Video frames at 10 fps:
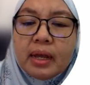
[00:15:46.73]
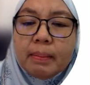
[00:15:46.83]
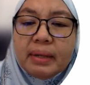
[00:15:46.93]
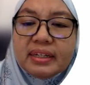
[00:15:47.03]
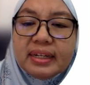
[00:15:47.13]

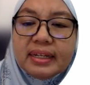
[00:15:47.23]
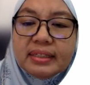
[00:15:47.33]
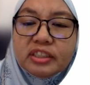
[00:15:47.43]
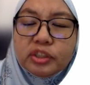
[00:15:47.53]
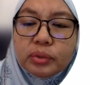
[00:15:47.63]

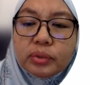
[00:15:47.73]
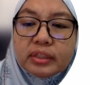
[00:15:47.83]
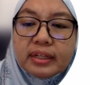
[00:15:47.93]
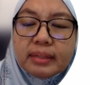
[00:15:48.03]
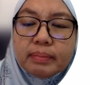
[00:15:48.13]
McClellan showed
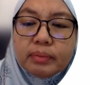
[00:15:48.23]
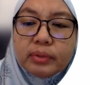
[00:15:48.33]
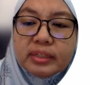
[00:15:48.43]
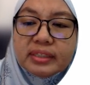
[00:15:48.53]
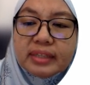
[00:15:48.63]
that
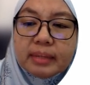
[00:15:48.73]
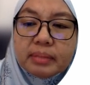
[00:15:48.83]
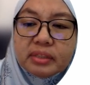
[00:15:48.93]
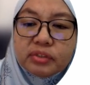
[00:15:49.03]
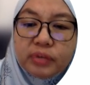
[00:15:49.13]
employees can
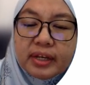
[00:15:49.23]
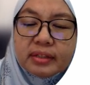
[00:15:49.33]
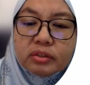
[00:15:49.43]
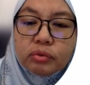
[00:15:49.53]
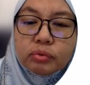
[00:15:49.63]
be
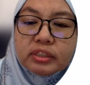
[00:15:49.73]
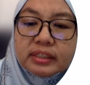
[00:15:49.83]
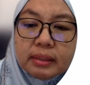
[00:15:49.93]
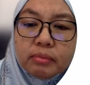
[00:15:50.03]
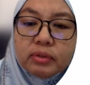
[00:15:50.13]
trained to
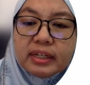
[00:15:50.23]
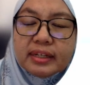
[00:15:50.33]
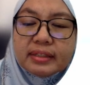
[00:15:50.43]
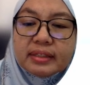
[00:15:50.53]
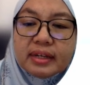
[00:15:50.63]

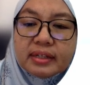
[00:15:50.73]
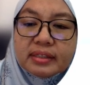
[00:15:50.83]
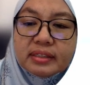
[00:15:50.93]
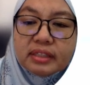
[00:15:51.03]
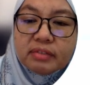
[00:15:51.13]
stimulate their
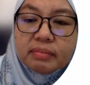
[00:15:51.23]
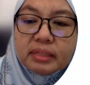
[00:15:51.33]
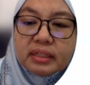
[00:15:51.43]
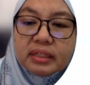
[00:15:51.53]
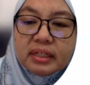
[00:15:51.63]

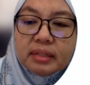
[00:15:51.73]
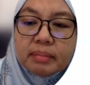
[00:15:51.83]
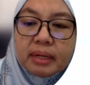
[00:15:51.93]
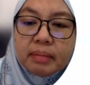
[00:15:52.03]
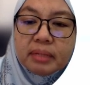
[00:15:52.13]
achievement need
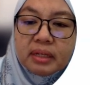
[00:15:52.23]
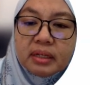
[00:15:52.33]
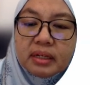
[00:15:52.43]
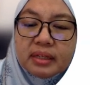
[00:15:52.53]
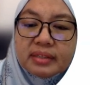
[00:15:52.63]
by being
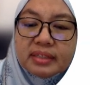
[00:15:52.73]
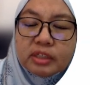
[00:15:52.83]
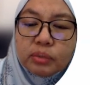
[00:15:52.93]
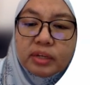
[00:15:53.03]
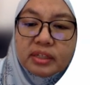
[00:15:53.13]
in
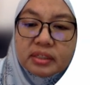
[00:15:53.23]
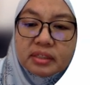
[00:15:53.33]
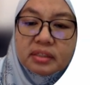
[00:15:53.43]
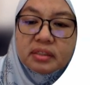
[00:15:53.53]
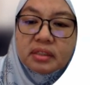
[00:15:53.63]

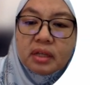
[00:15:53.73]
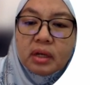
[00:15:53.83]
situations